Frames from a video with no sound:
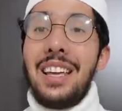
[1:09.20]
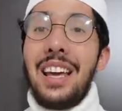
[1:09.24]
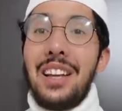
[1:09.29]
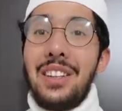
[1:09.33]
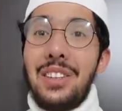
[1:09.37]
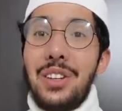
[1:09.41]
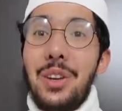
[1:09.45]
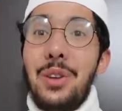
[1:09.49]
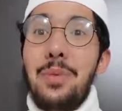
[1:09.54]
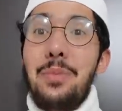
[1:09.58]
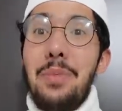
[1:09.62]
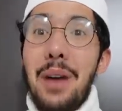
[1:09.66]

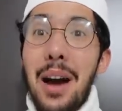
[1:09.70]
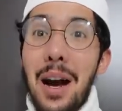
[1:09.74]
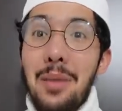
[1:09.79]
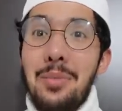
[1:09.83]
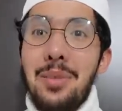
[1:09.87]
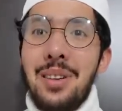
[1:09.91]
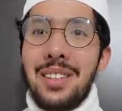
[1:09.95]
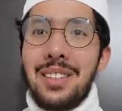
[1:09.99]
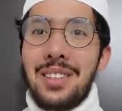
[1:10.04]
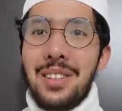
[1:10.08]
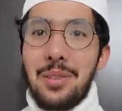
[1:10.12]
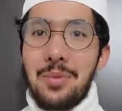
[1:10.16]
Get her
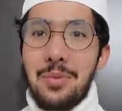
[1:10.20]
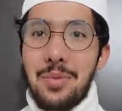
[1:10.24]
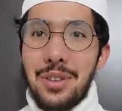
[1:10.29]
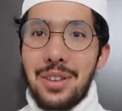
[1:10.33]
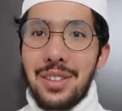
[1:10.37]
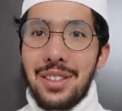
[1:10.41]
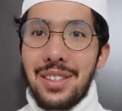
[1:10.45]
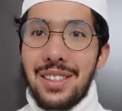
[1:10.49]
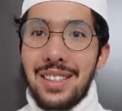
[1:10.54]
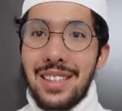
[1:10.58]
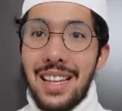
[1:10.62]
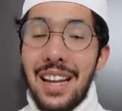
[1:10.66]
Baba's number
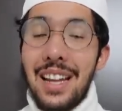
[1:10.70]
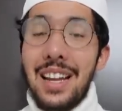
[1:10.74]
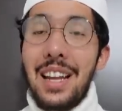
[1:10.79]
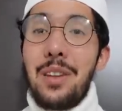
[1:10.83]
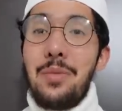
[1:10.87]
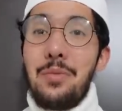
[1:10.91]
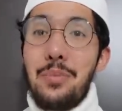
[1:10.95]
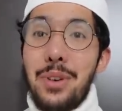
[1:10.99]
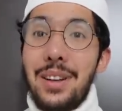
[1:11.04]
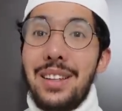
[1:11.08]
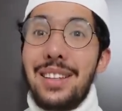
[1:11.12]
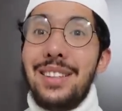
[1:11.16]
instead
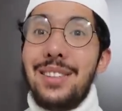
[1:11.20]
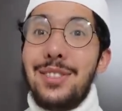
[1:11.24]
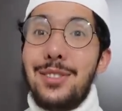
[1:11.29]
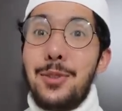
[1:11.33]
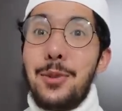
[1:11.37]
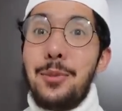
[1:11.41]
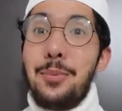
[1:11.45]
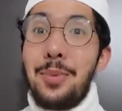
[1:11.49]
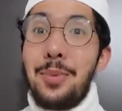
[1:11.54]
and bring it to